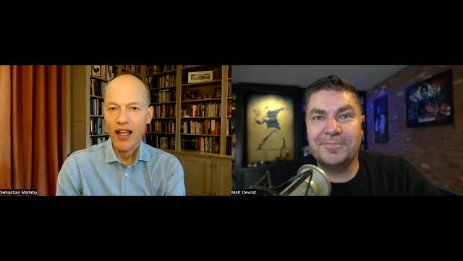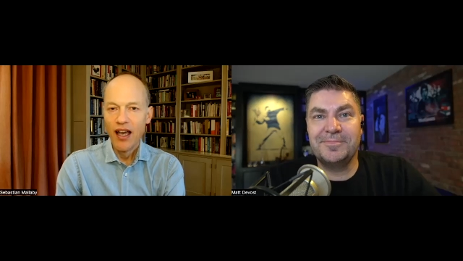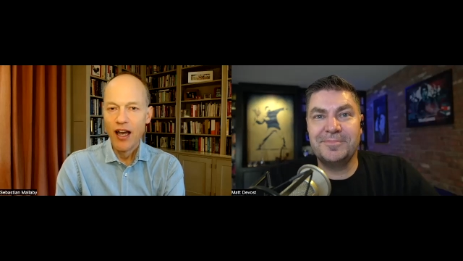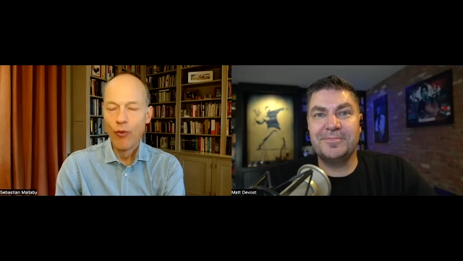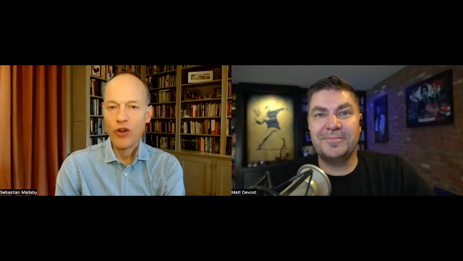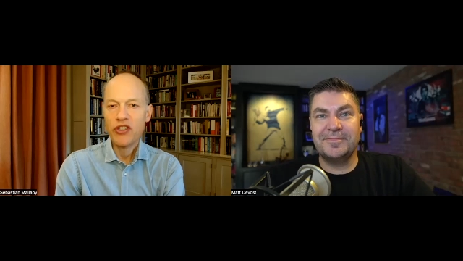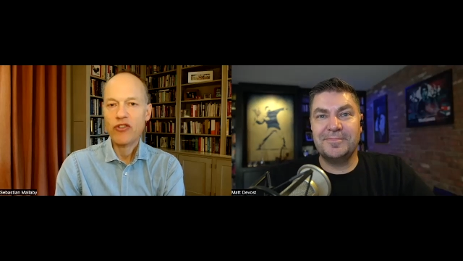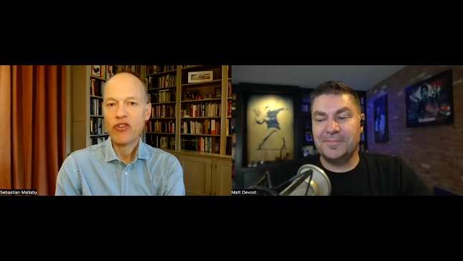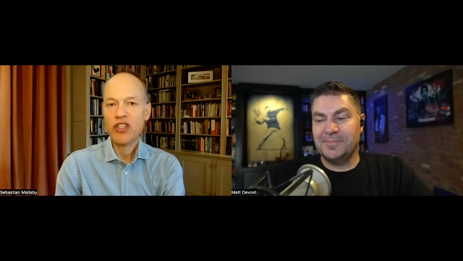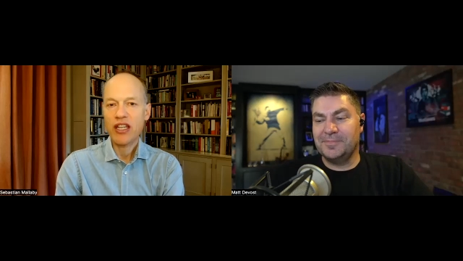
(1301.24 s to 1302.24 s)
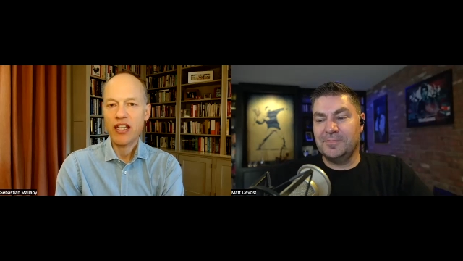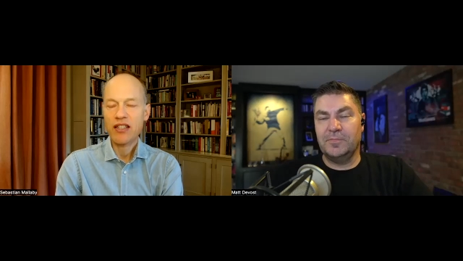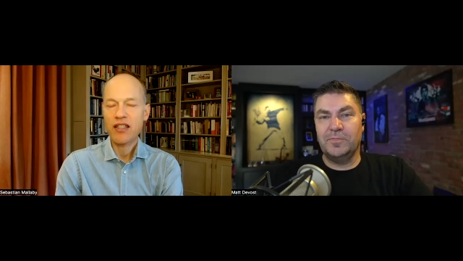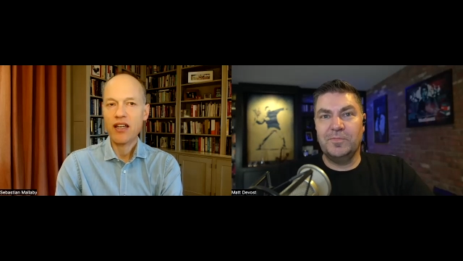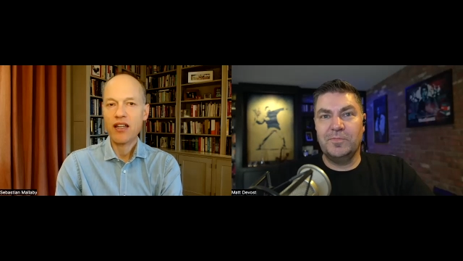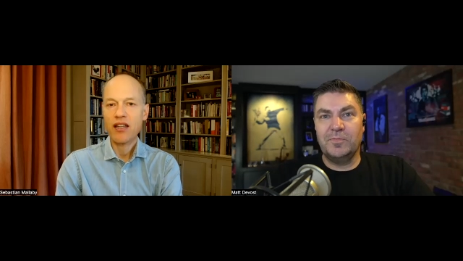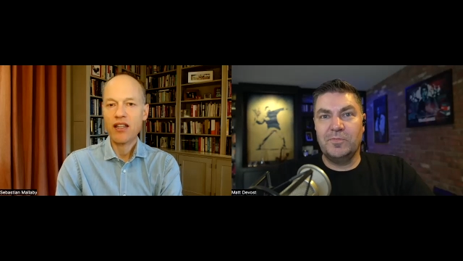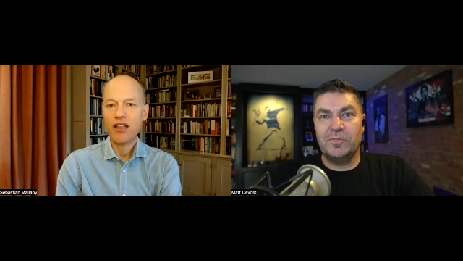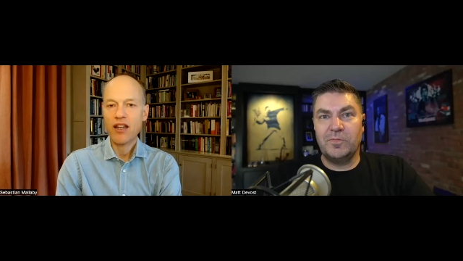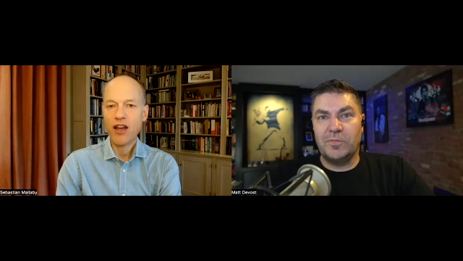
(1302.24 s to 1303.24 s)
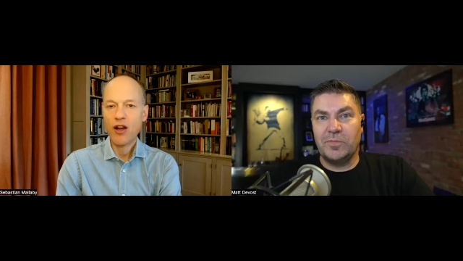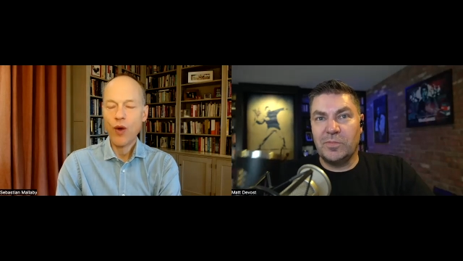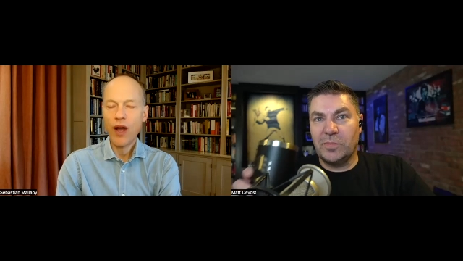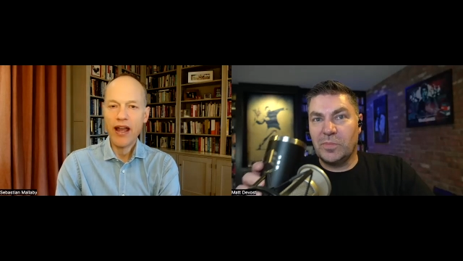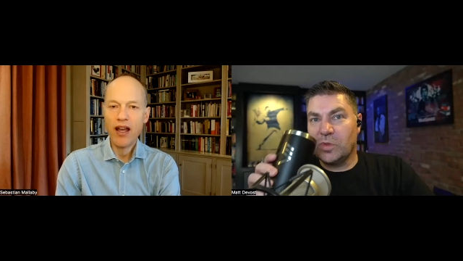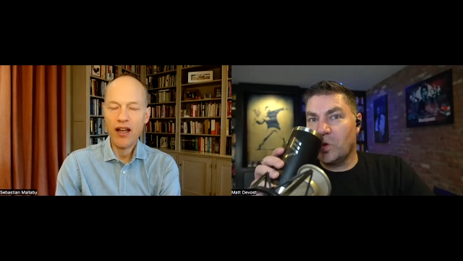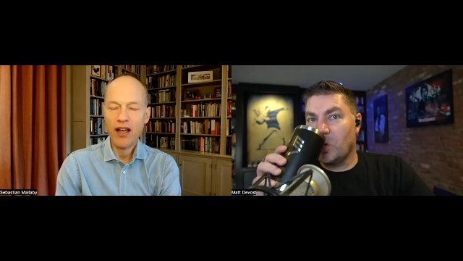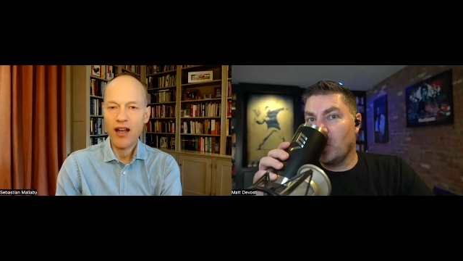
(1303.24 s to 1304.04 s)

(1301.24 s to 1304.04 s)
Speaker 1: And what's interesting is that, you know, in a way,